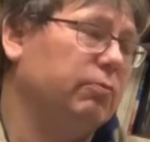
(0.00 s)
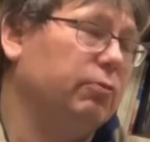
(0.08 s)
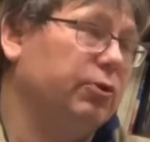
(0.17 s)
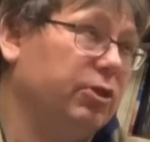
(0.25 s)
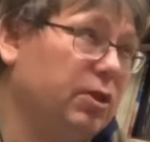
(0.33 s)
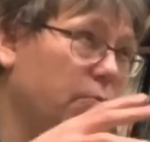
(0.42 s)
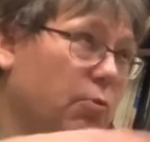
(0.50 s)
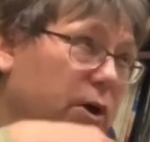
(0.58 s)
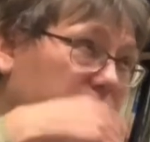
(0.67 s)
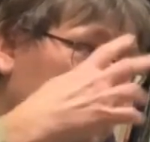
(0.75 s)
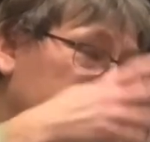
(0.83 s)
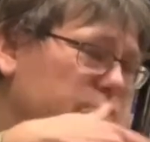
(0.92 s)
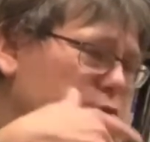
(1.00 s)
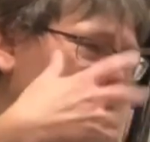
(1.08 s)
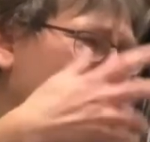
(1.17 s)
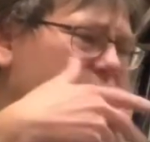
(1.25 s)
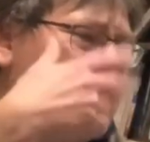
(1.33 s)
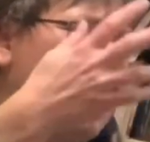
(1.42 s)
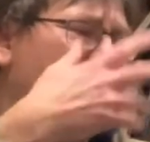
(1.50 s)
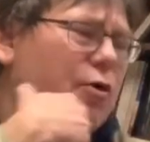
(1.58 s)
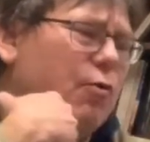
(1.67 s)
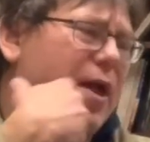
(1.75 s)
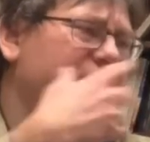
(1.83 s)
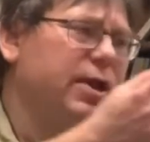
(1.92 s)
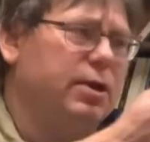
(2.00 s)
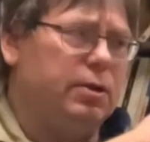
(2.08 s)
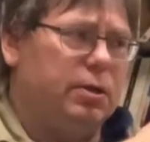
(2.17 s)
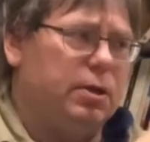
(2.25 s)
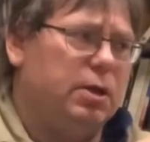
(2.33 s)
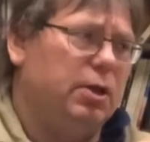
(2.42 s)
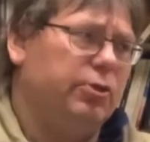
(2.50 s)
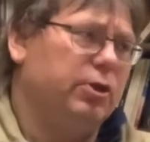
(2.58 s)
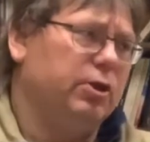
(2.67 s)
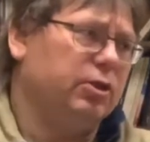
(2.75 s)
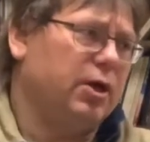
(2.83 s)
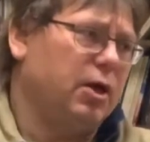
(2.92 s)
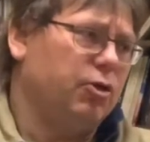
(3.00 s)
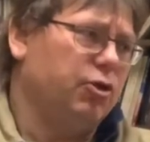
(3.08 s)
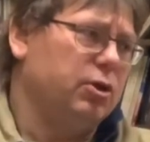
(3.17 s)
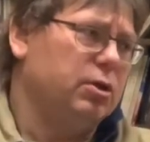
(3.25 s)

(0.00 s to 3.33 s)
someone who kind of moderated the discussion.